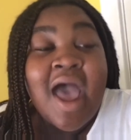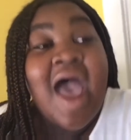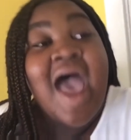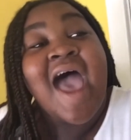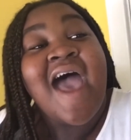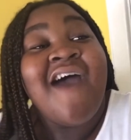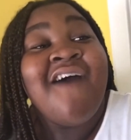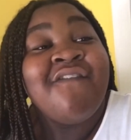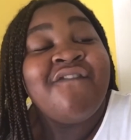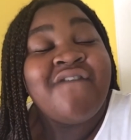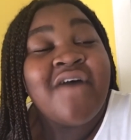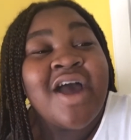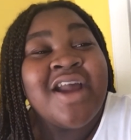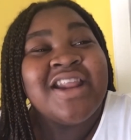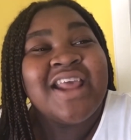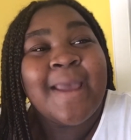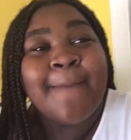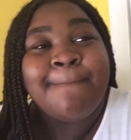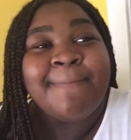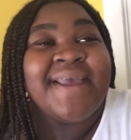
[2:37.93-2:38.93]

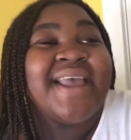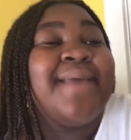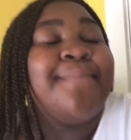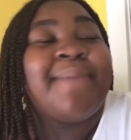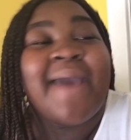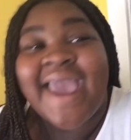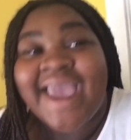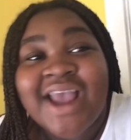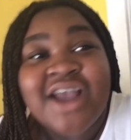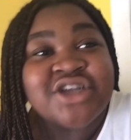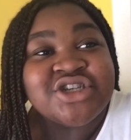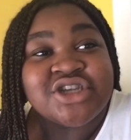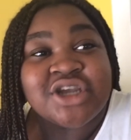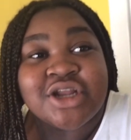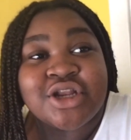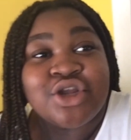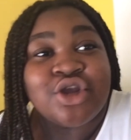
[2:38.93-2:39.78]
and be patient.